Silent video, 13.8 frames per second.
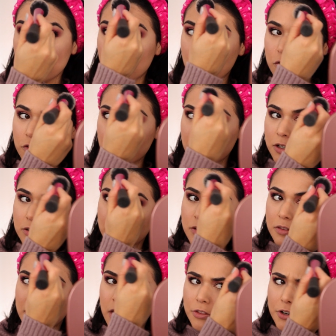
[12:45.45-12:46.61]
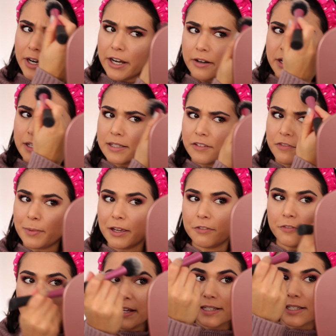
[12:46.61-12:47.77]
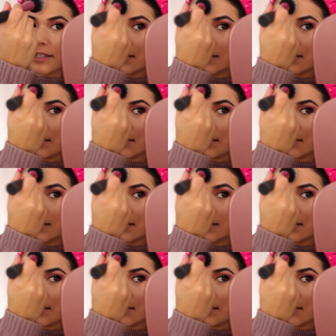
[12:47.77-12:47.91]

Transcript: over the other areas of my face.